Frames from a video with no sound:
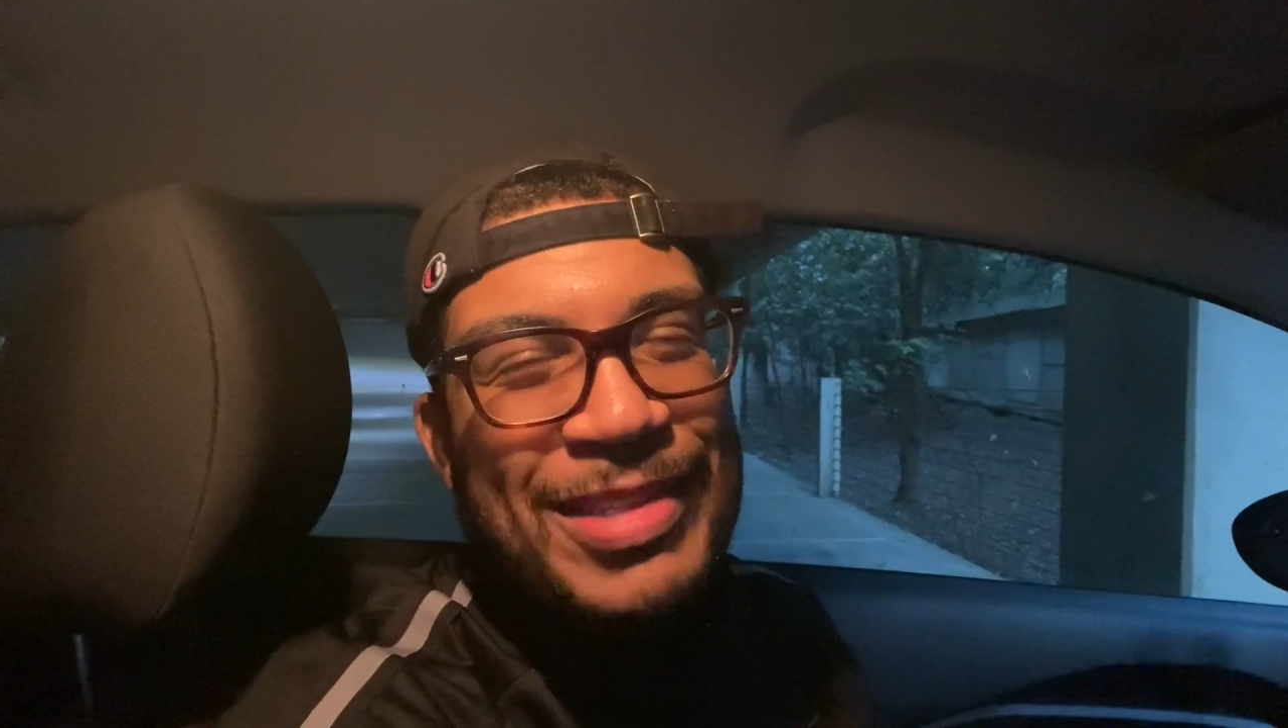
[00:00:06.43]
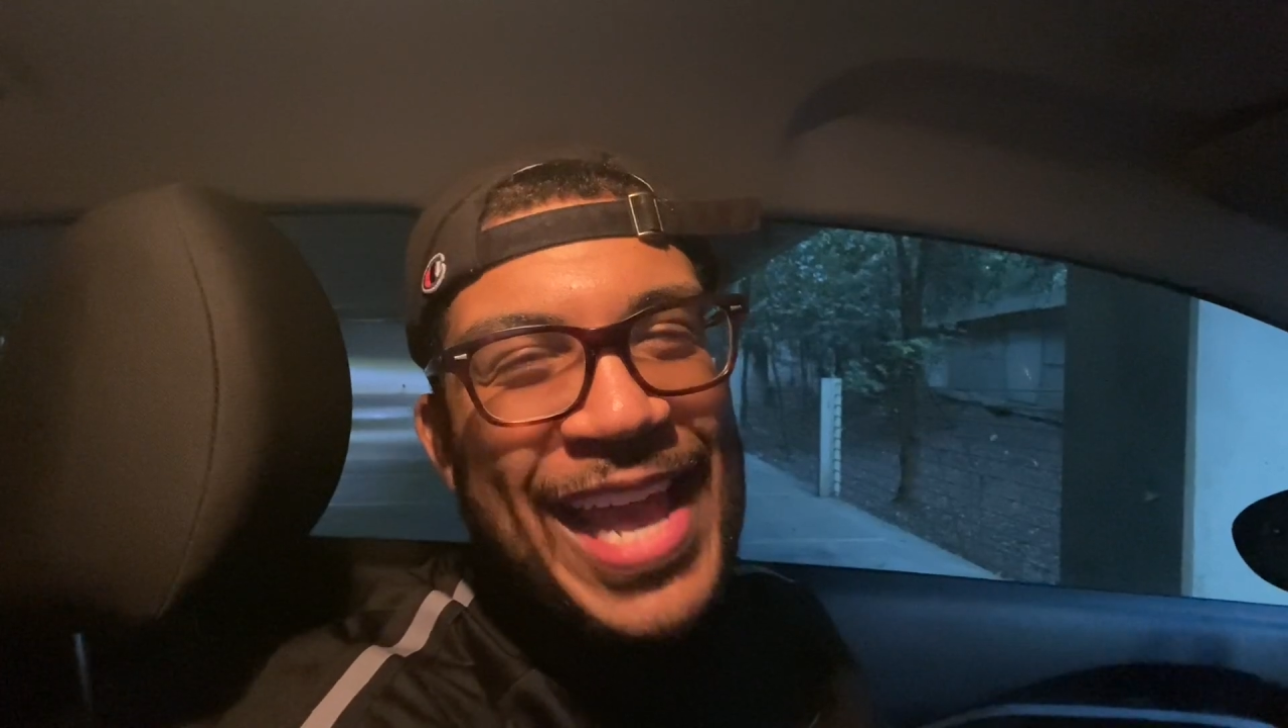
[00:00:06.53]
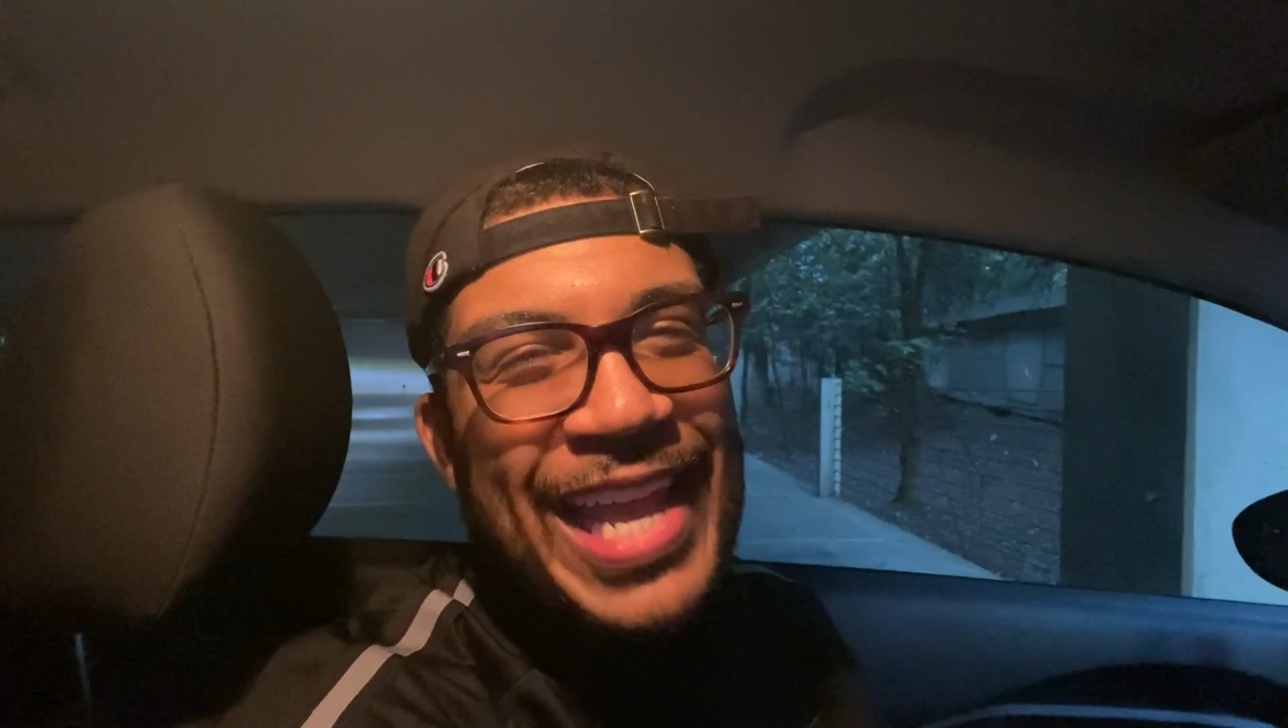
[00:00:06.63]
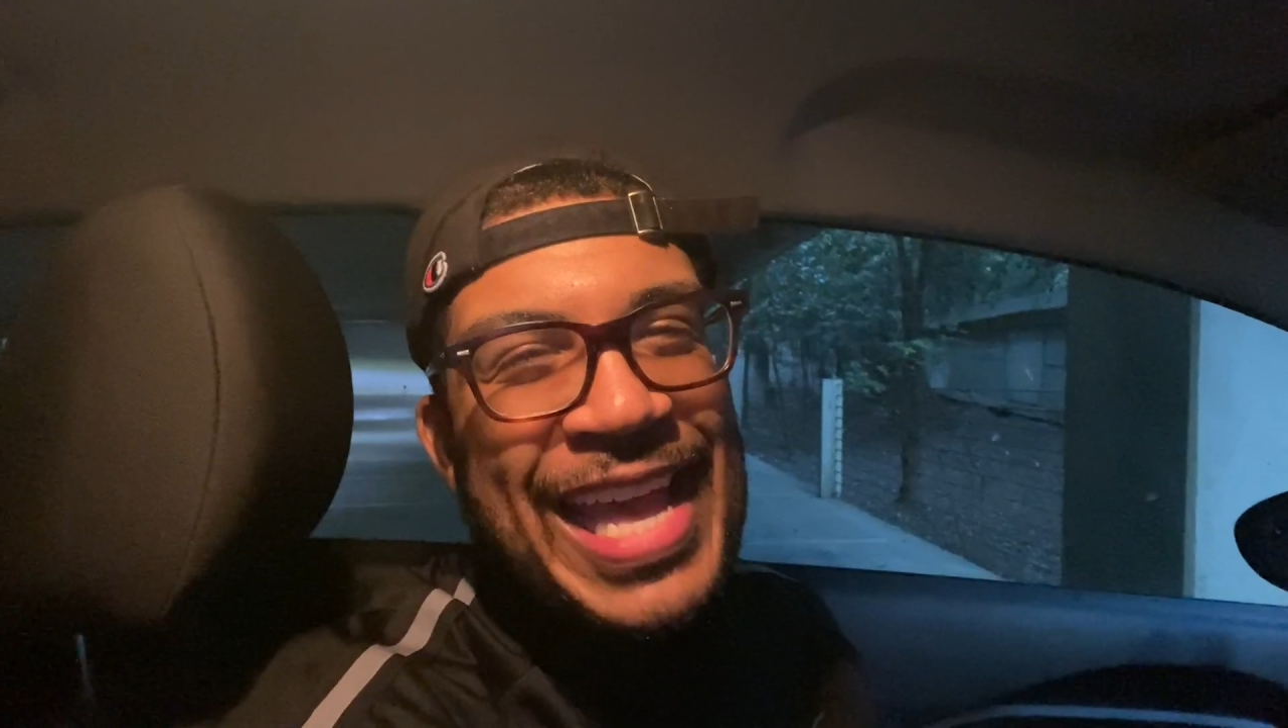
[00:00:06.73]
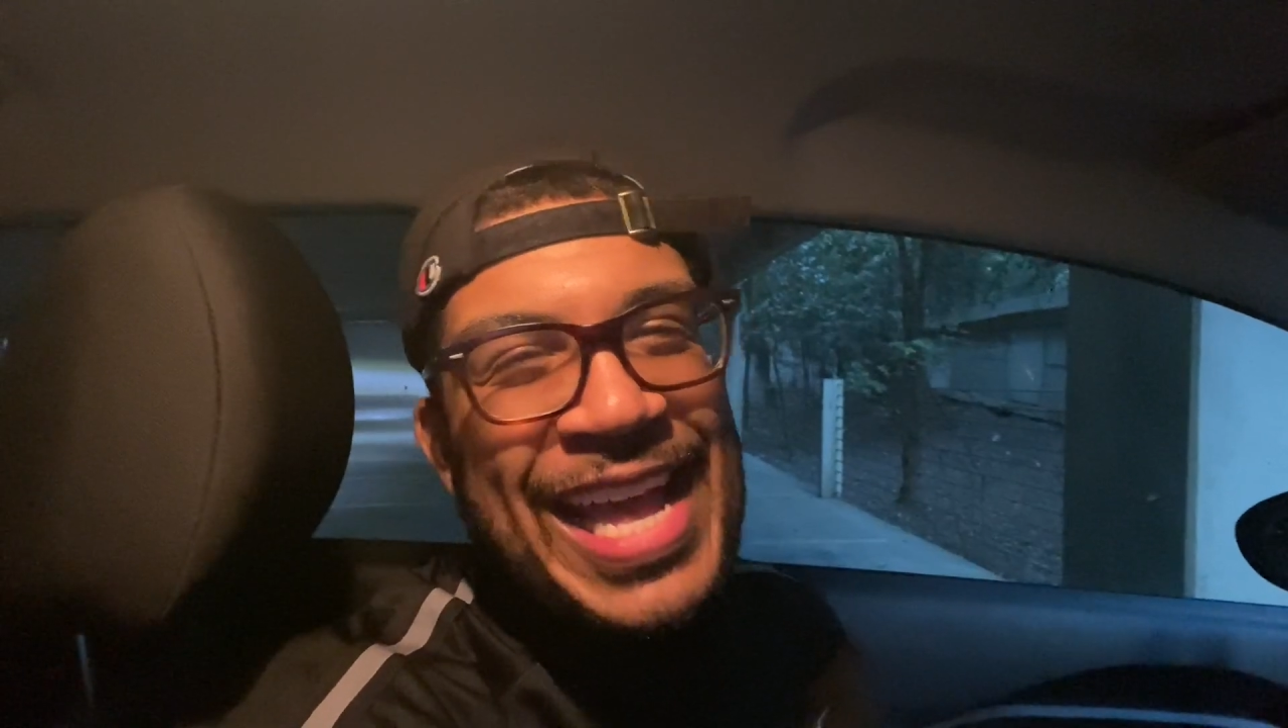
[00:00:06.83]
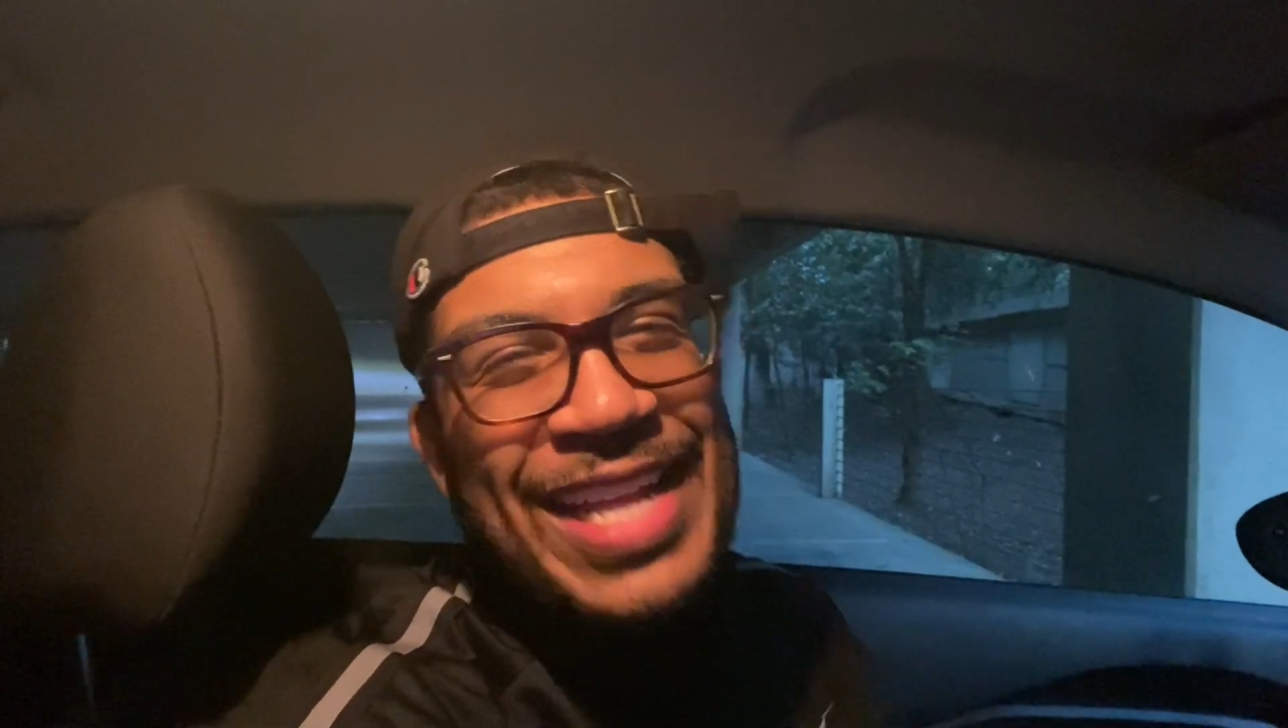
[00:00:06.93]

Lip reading: take.